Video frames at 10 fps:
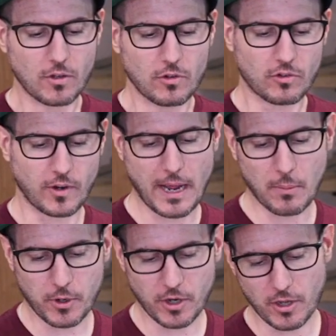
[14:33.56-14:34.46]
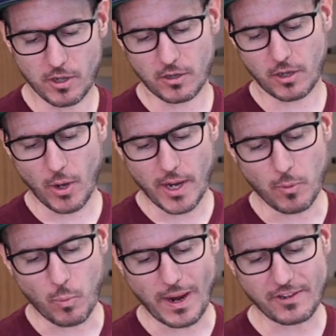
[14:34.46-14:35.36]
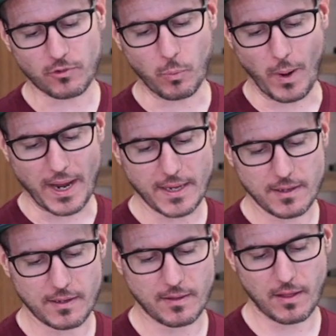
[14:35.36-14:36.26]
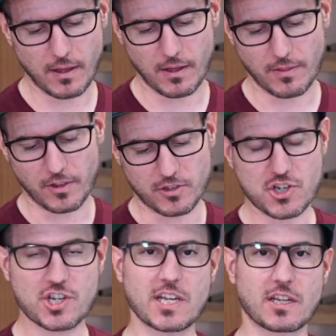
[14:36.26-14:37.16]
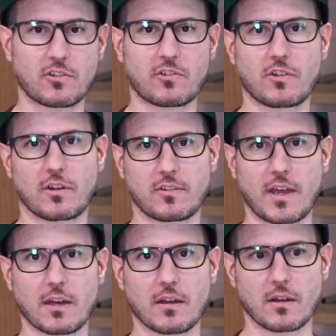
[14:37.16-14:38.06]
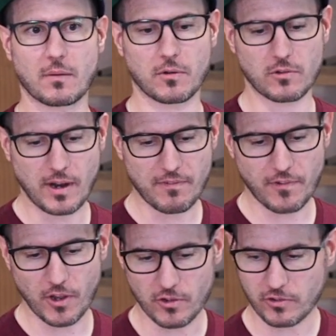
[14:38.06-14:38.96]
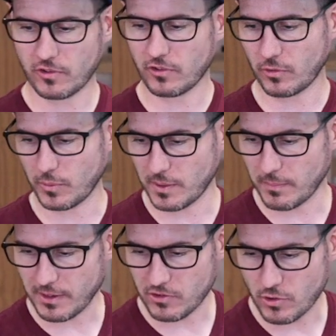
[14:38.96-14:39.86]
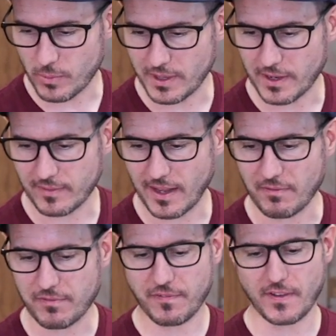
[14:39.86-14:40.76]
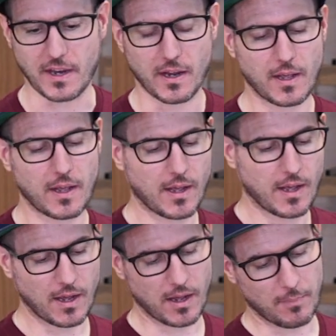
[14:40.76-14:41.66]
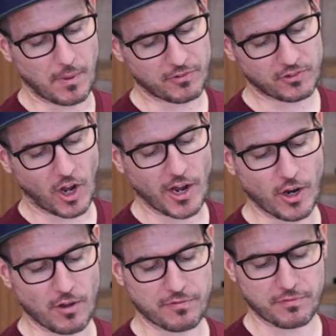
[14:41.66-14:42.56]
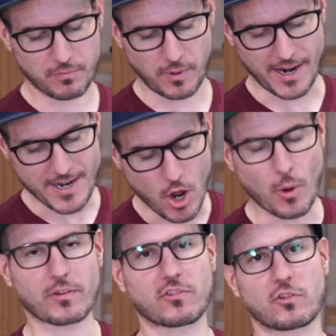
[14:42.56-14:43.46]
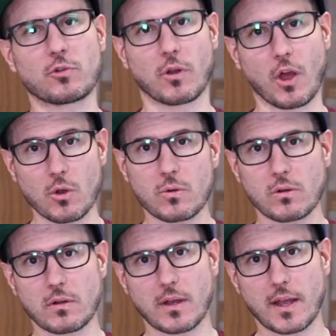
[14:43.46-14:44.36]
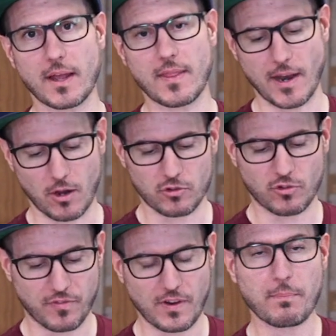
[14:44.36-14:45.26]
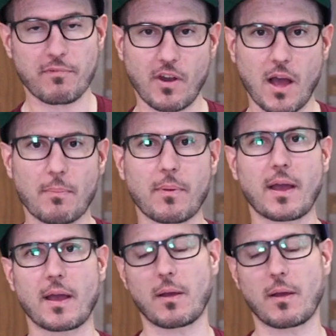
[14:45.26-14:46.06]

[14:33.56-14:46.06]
So now I'm gonna go ahead and waste away the cheeks to the tenon. I'm gonna do that first so we can make sure we get that fit. I've started off where I know it's too low, and then I'll just flip flop,